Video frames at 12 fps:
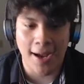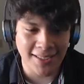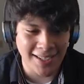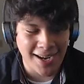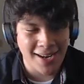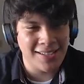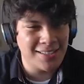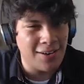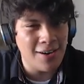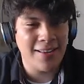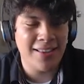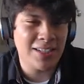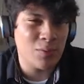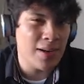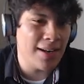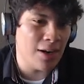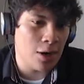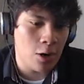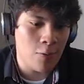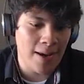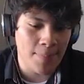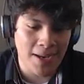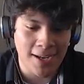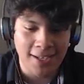I kind of started this one in a hurry
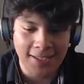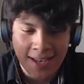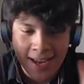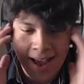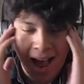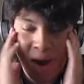because I